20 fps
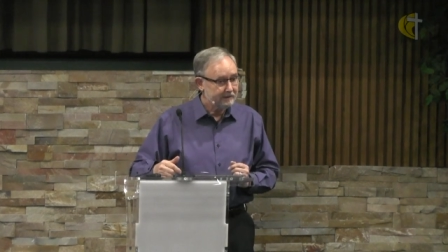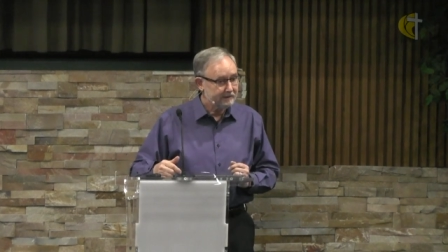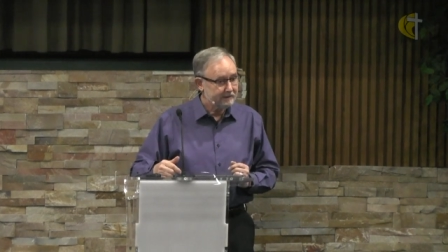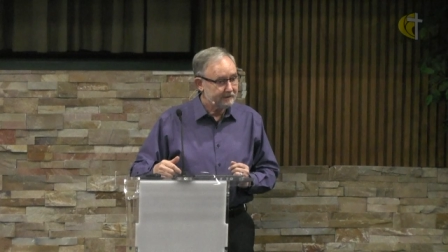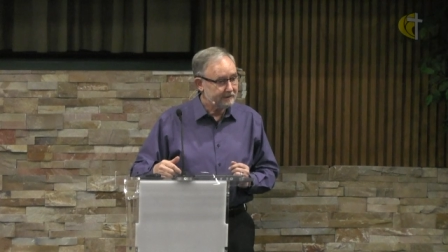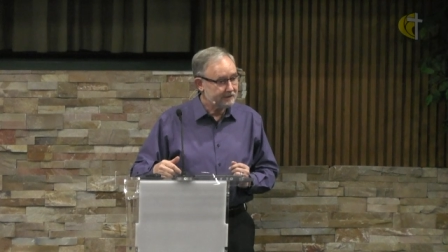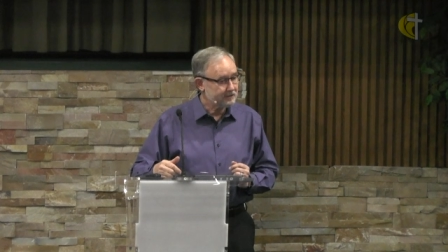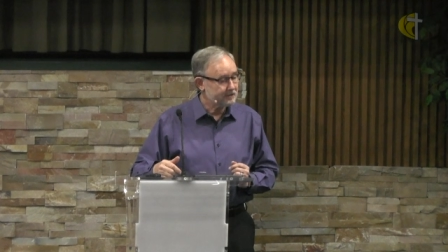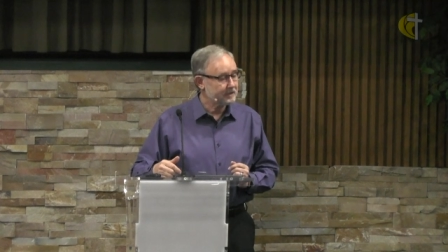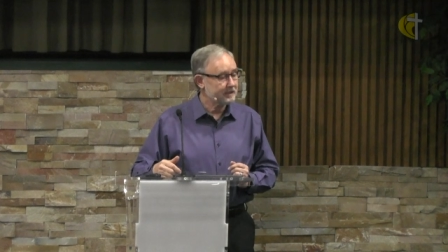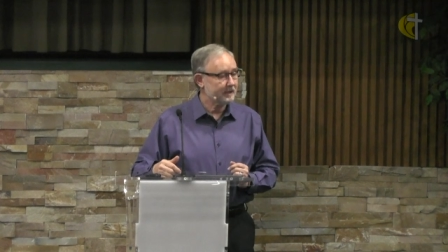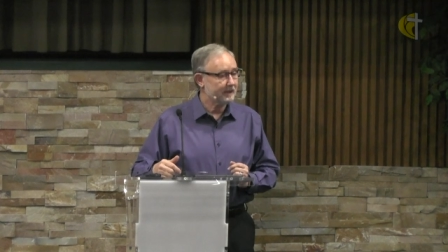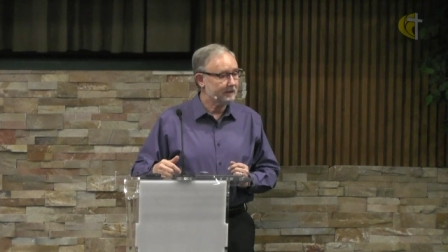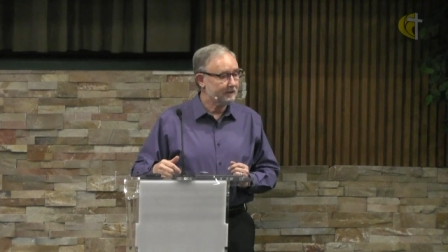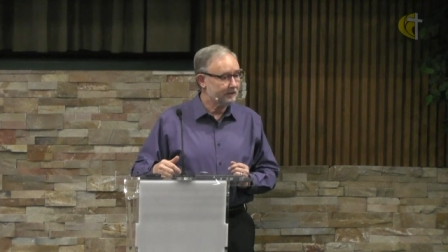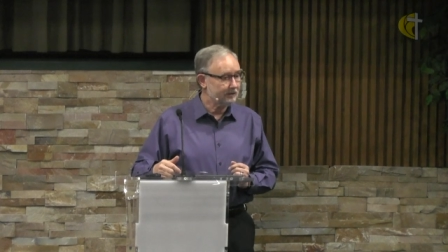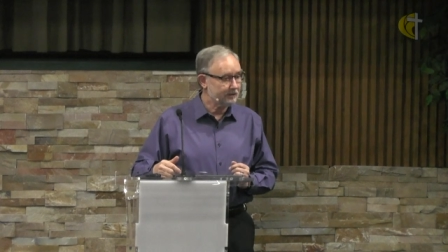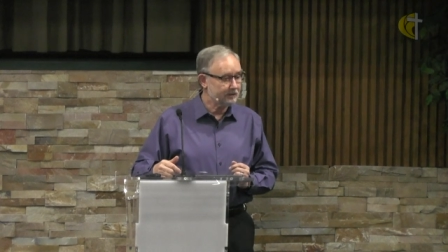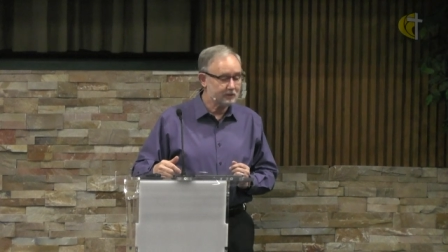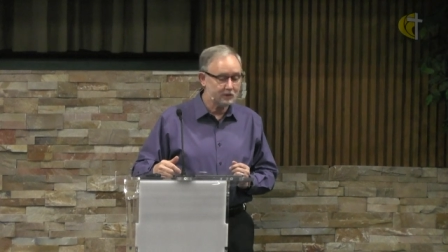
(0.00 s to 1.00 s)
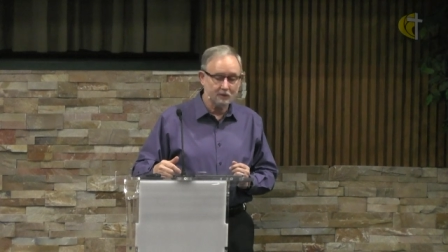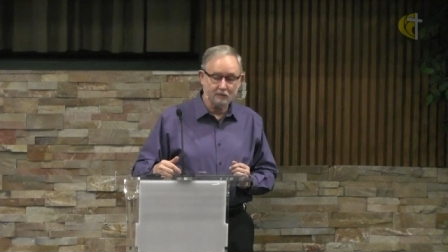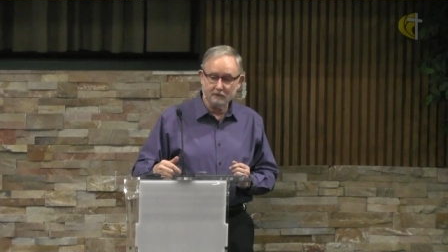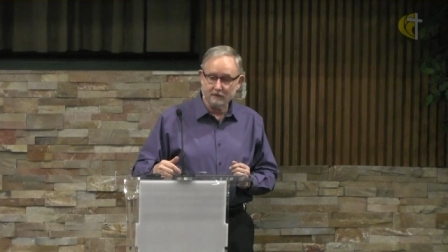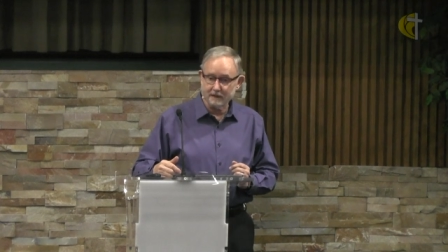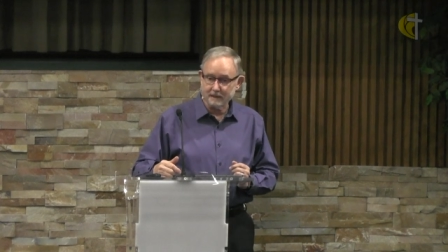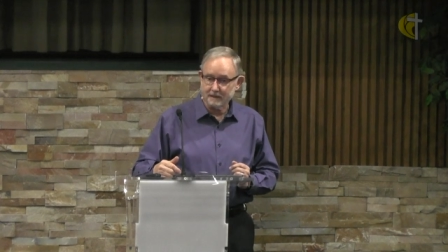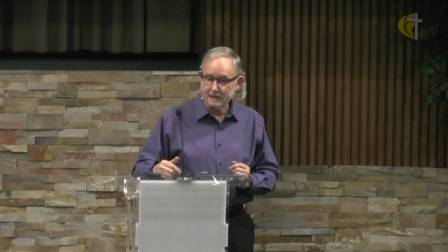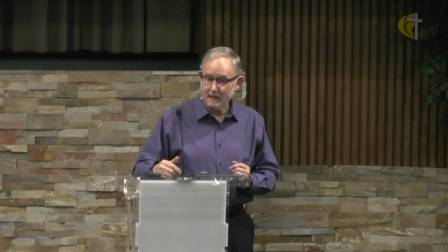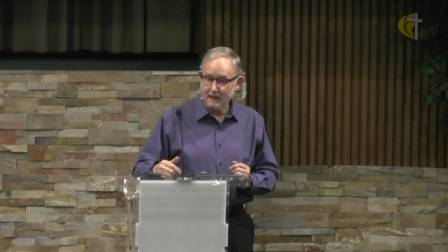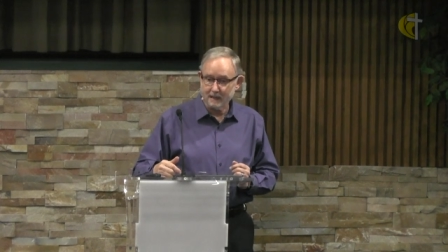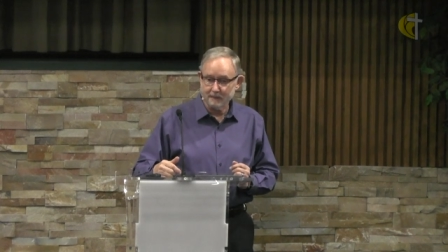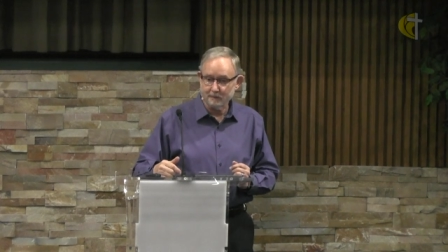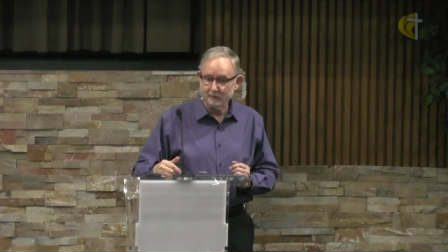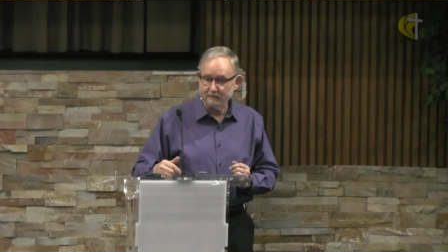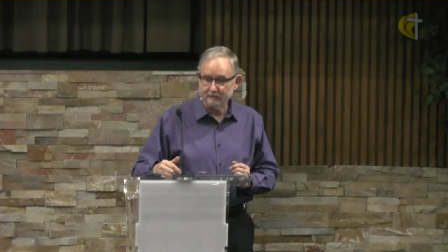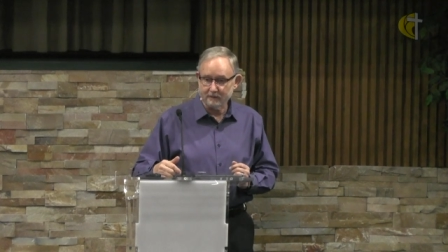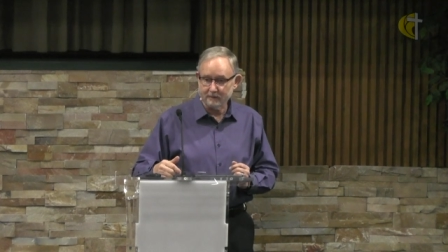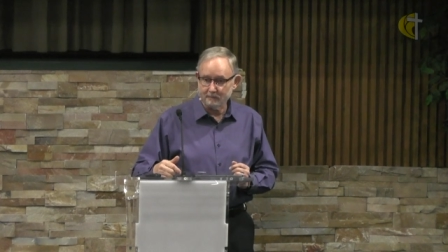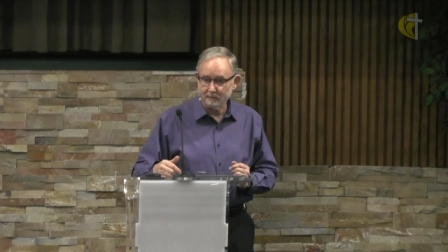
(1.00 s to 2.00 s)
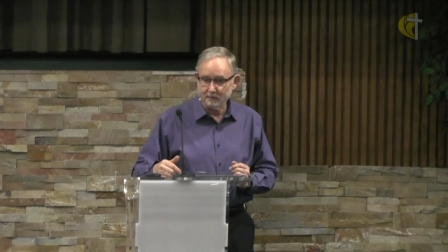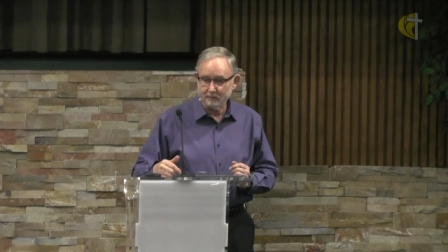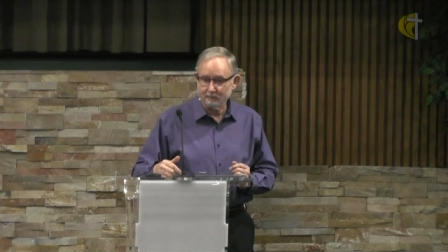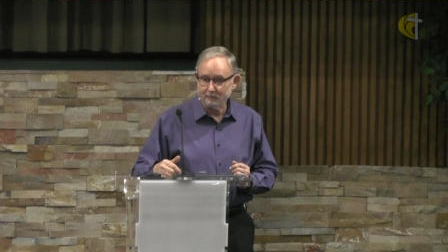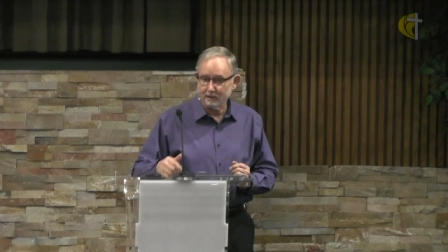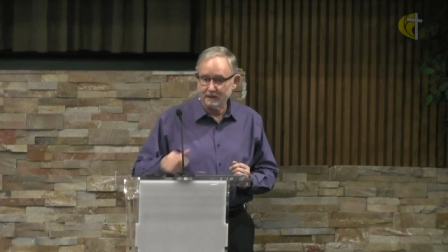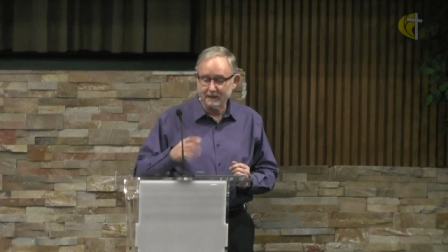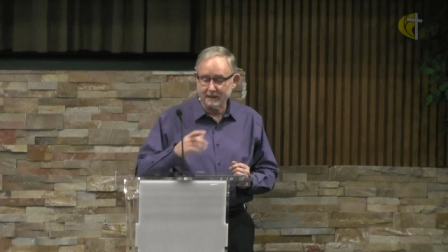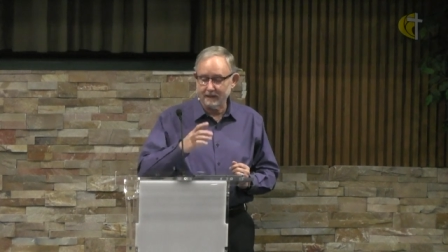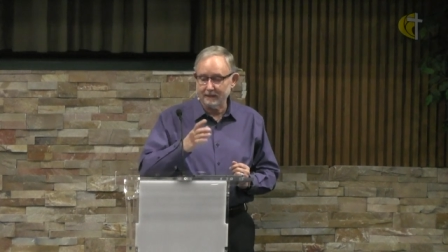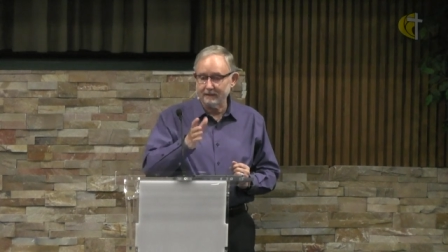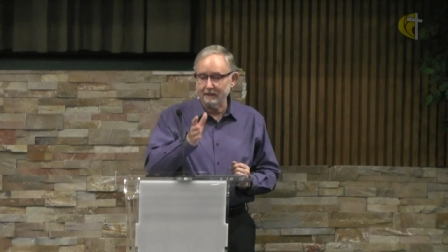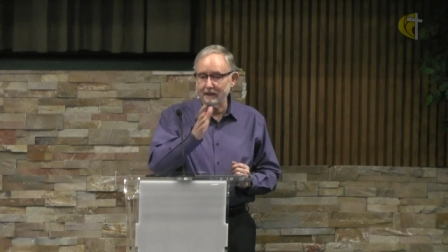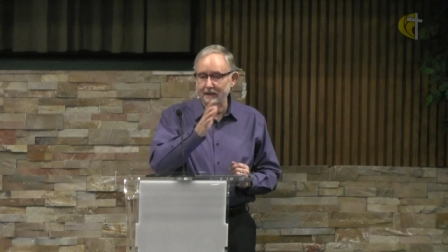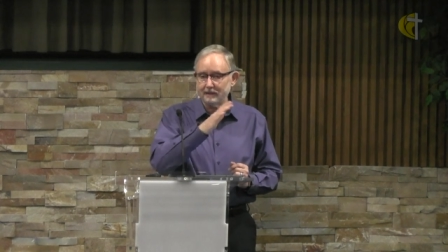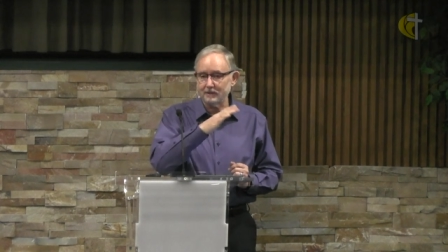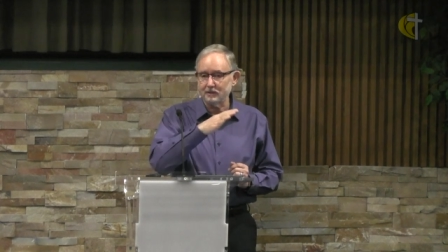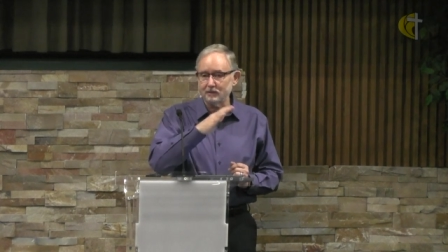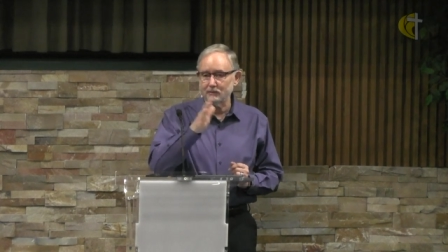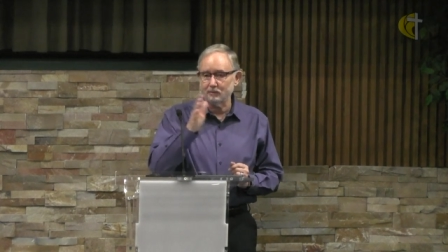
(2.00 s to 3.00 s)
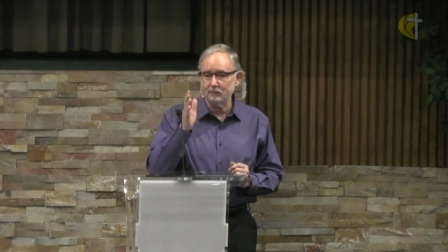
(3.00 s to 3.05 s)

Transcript: They just kind of looked over the top of him. Went, well, yeah, not you.